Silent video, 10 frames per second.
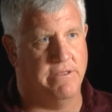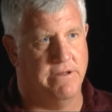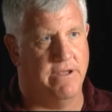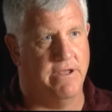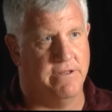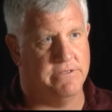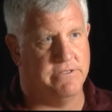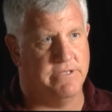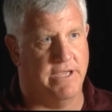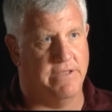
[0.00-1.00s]
the United
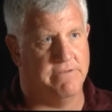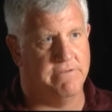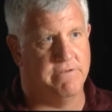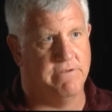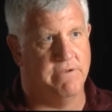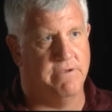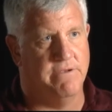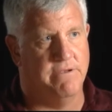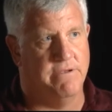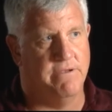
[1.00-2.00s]
States,
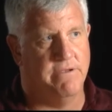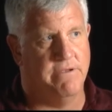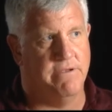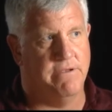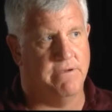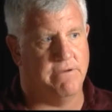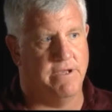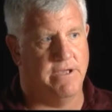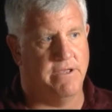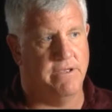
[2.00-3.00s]

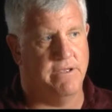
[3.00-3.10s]
okay,